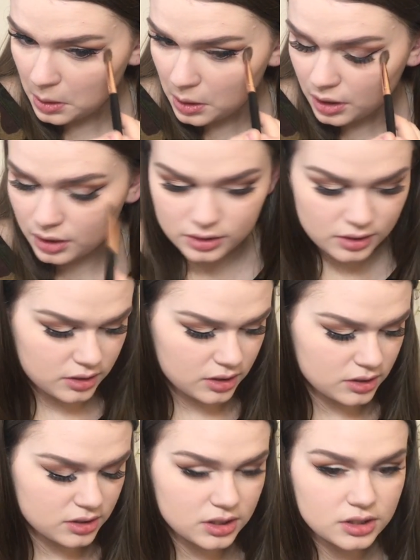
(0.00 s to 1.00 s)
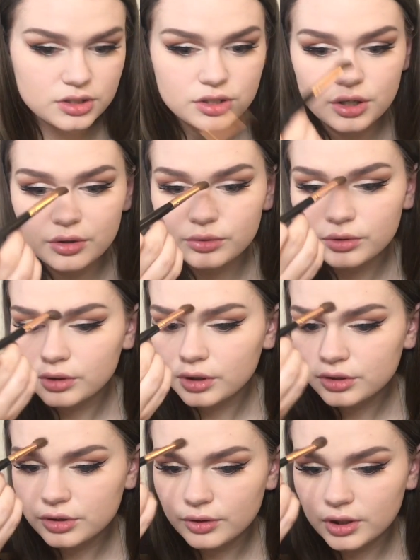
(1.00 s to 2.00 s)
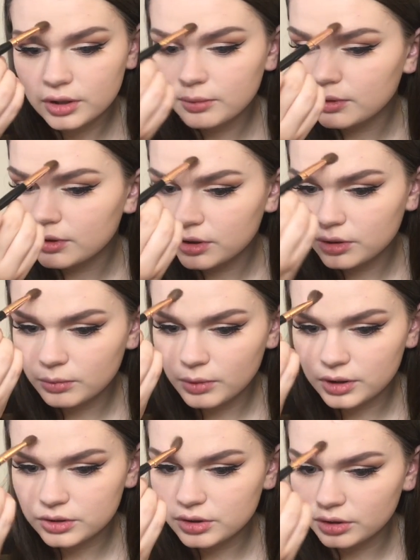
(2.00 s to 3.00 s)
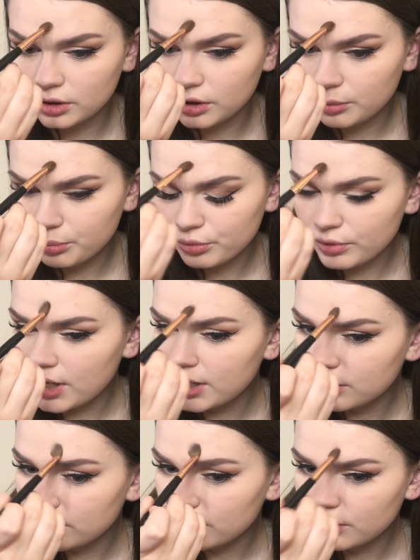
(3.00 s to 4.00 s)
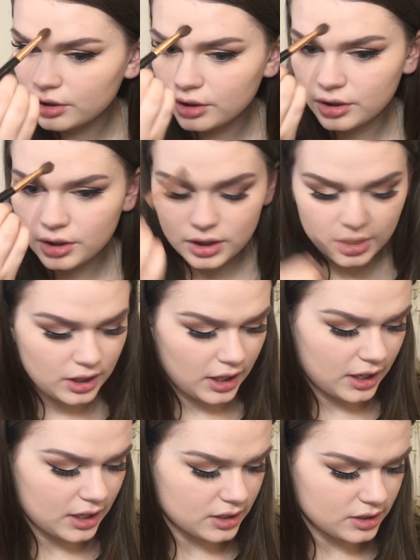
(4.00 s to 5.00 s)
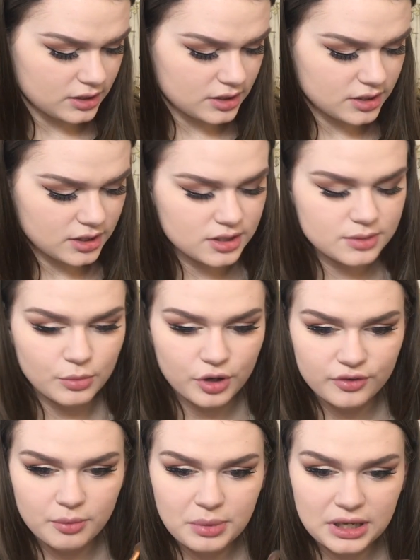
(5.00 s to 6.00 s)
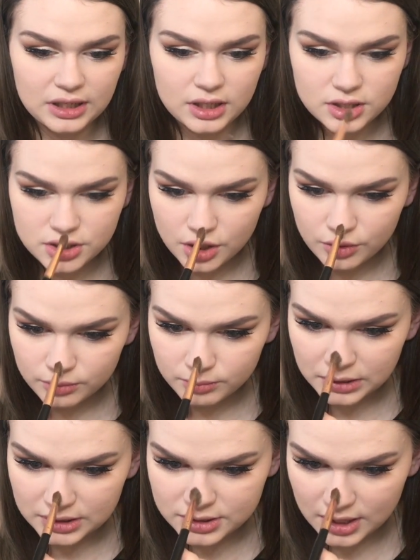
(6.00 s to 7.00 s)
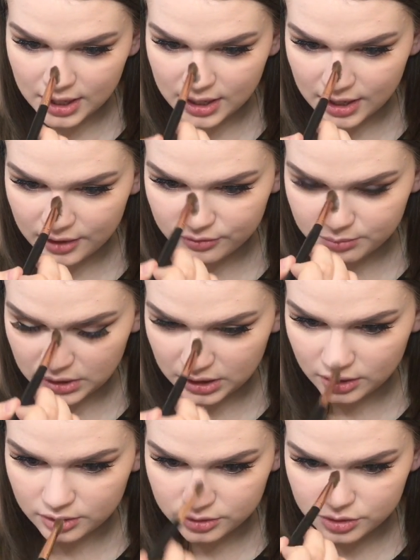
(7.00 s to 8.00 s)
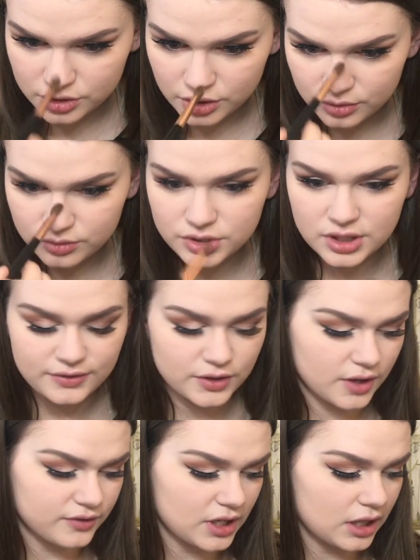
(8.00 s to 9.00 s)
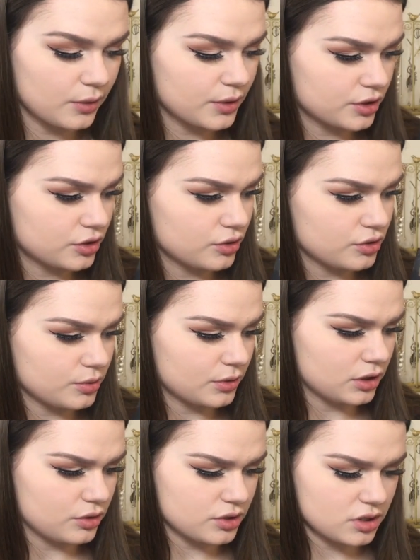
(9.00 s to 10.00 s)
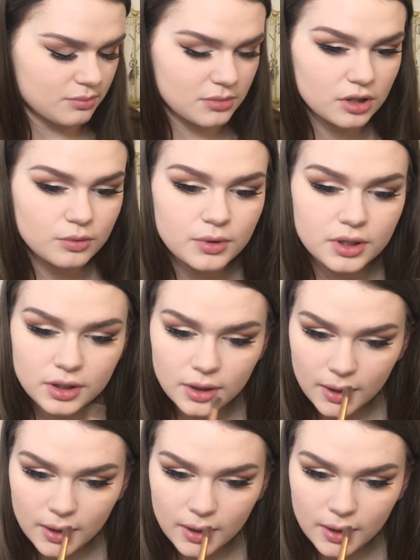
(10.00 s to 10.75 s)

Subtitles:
on the T-zone. So anywhere that you want to look brighter. And this is more of a pinky tone because I have pink undertones. If you have yellow undertones, you want to use the middle one.